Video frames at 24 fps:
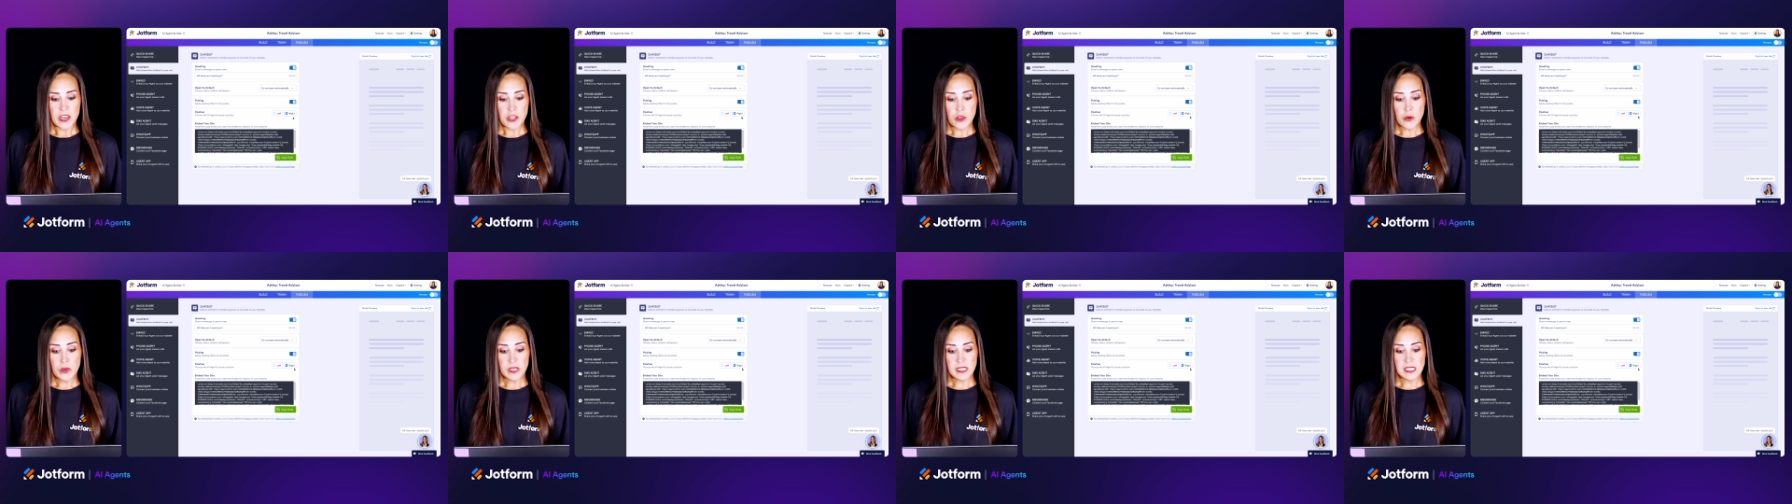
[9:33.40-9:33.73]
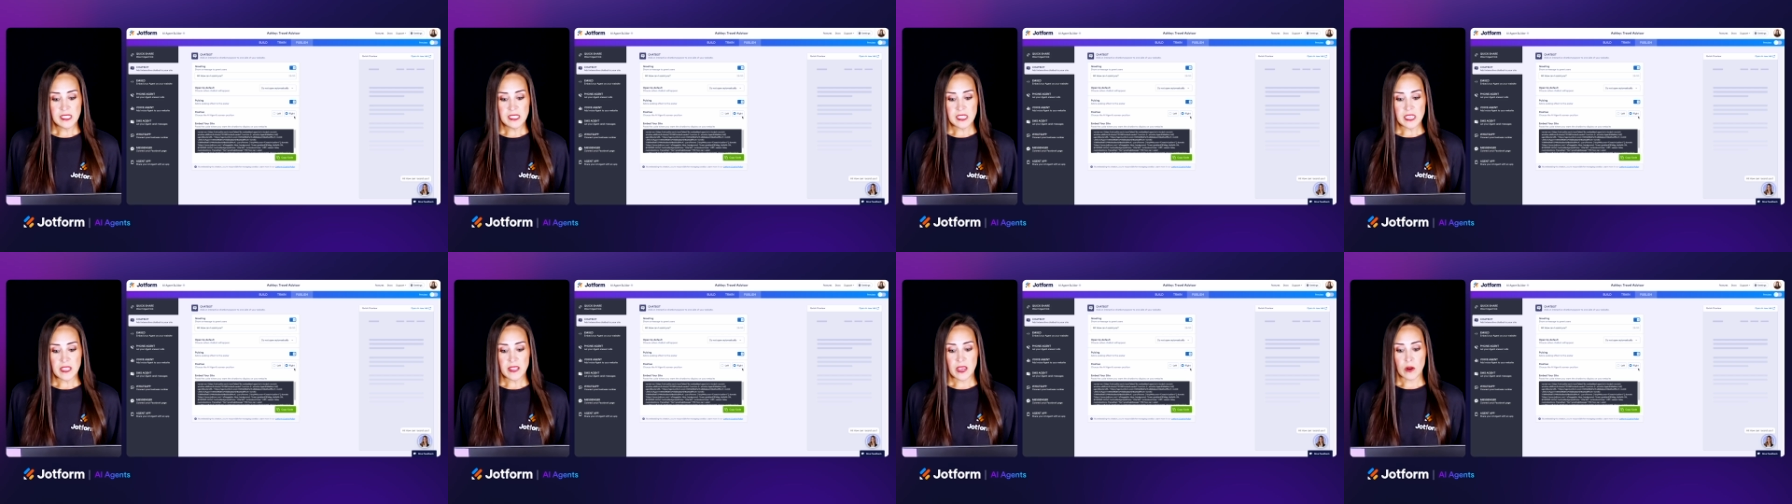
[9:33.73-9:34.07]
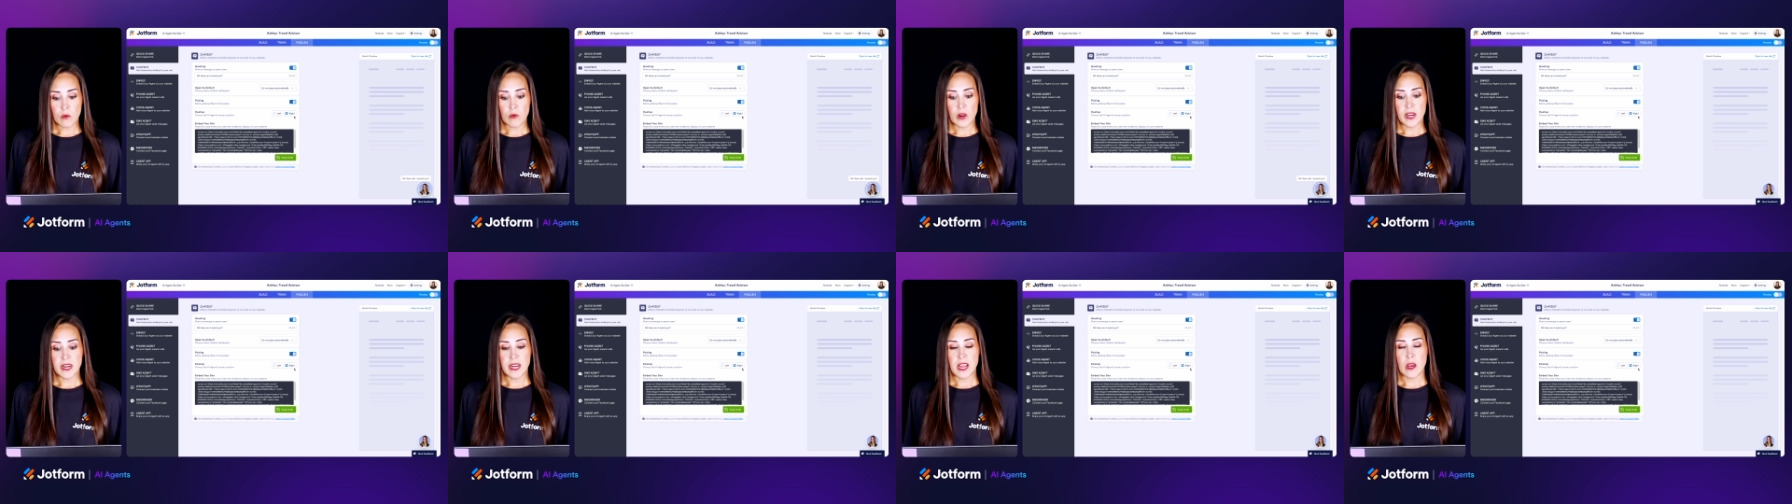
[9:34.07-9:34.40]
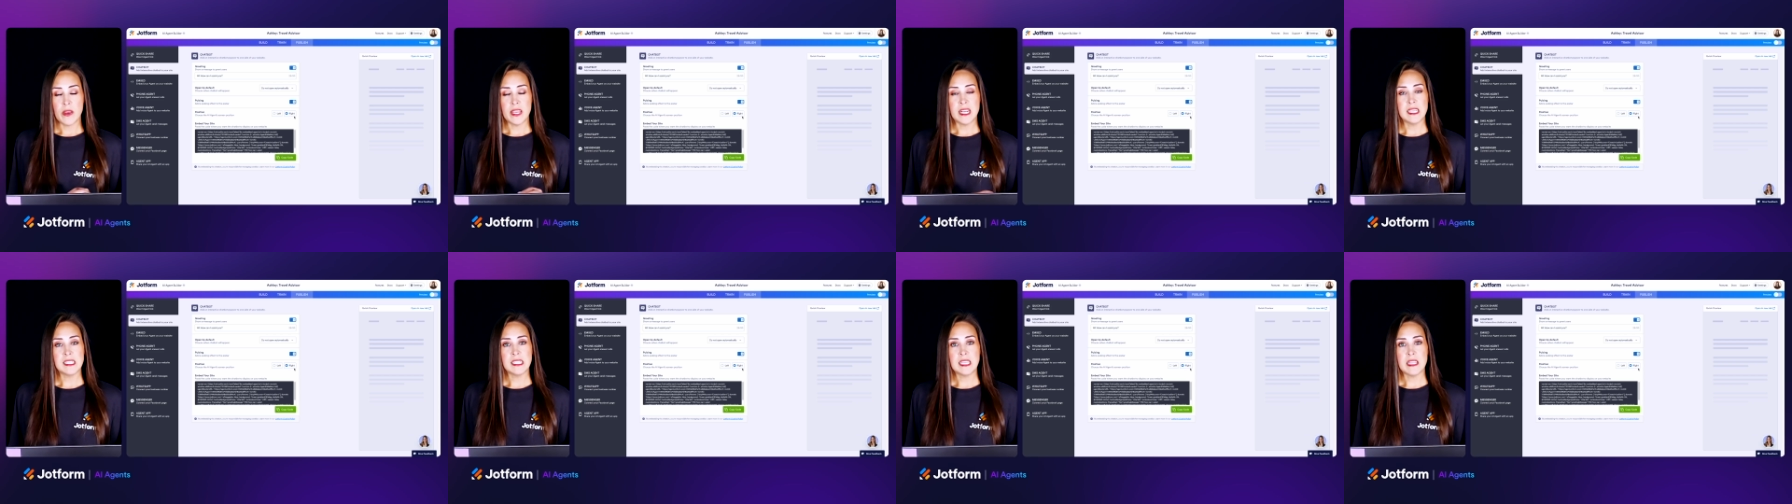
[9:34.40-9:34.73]
And you can see that right
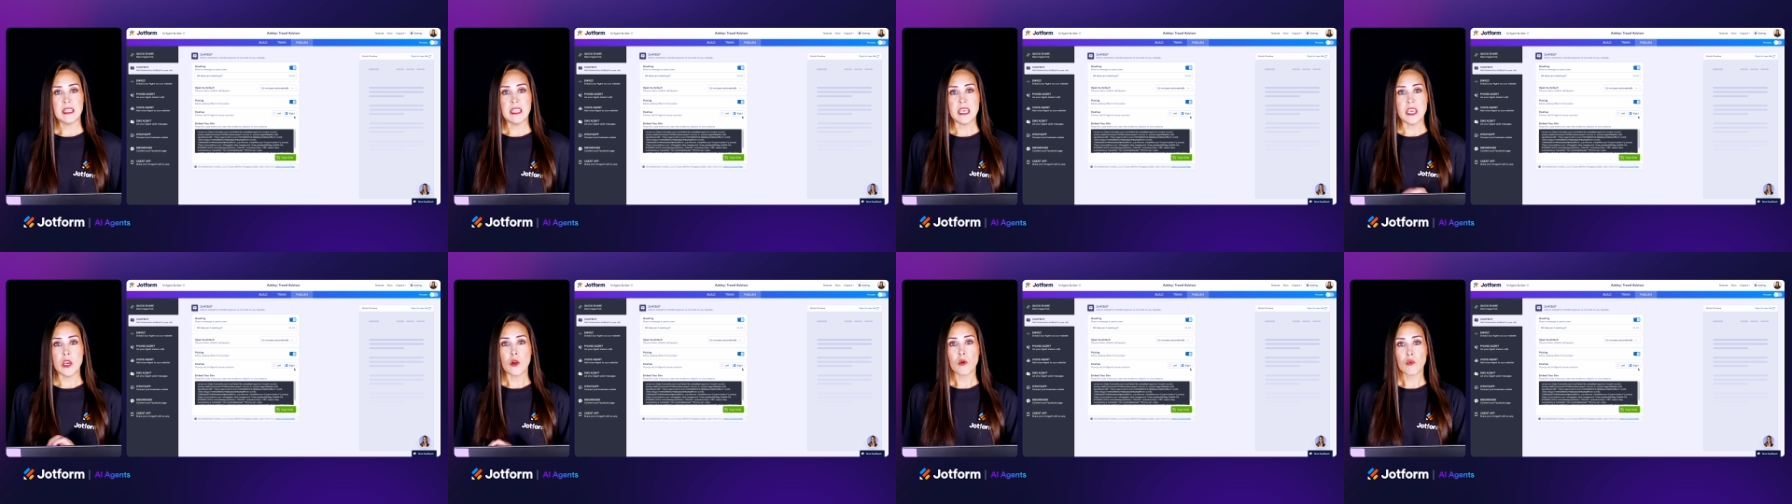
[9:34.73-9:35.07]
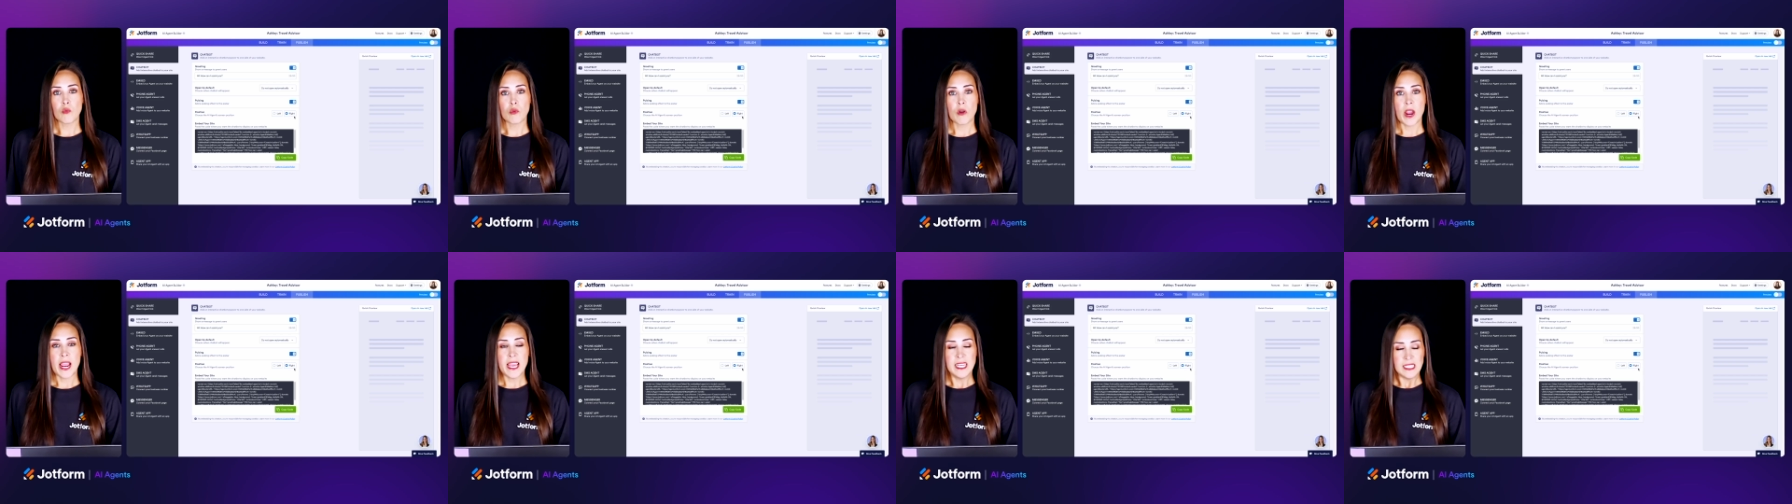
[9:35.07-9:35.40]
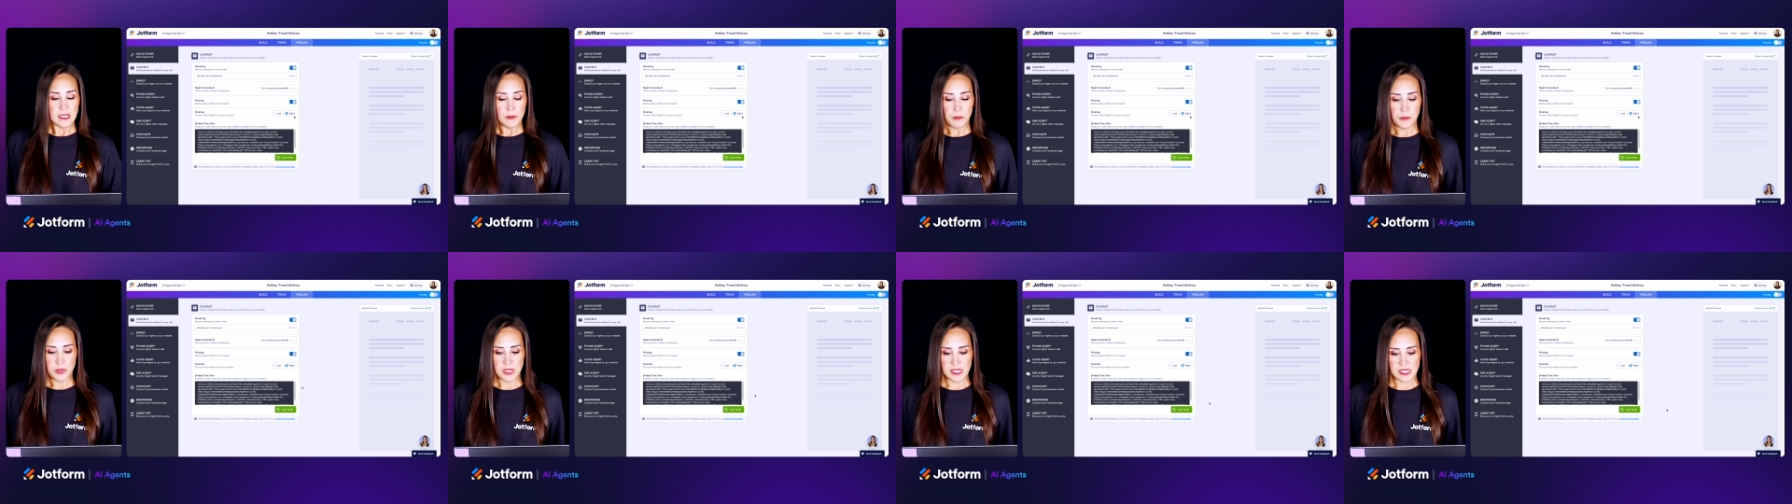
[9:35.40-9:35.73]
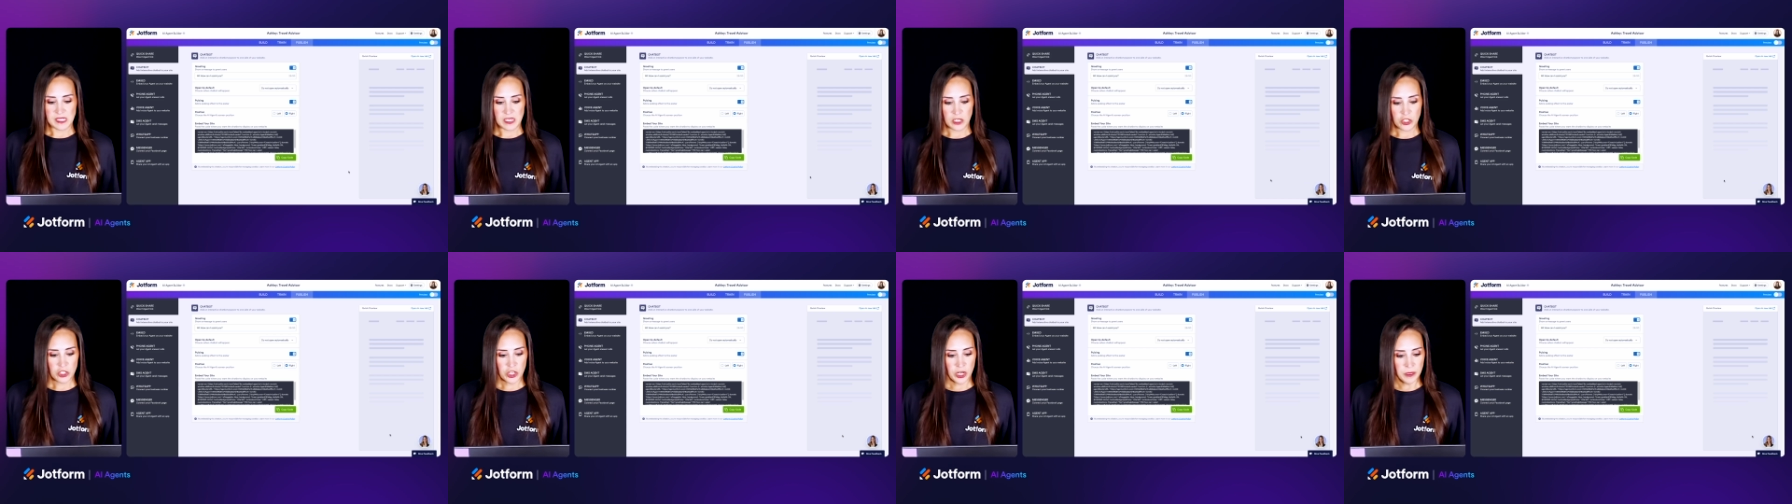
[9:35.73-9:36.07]
now it is in the right
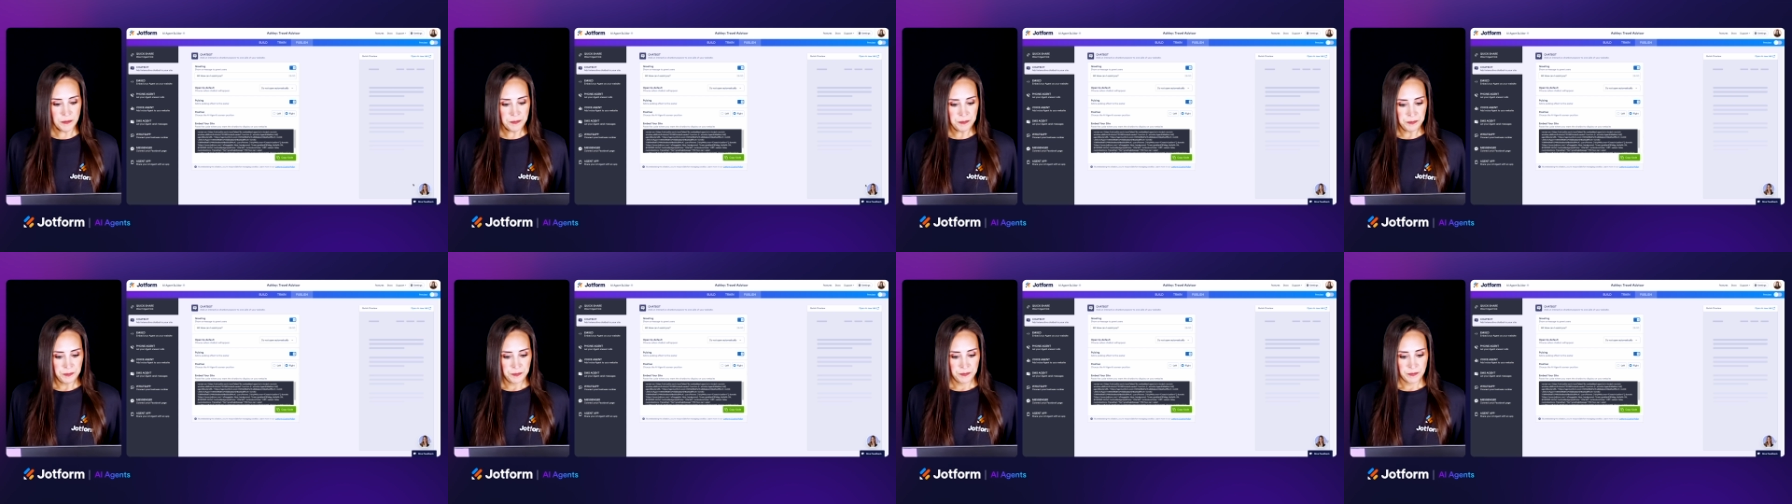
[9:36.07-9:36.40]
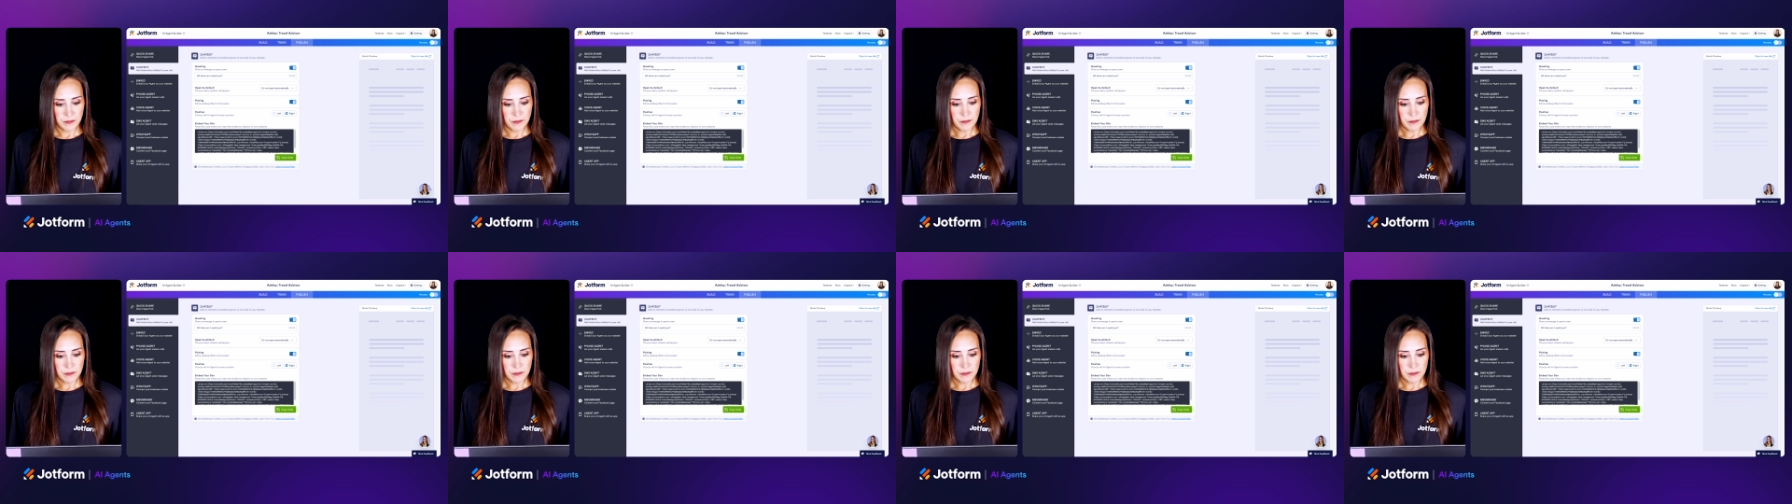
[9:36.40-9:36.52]
position.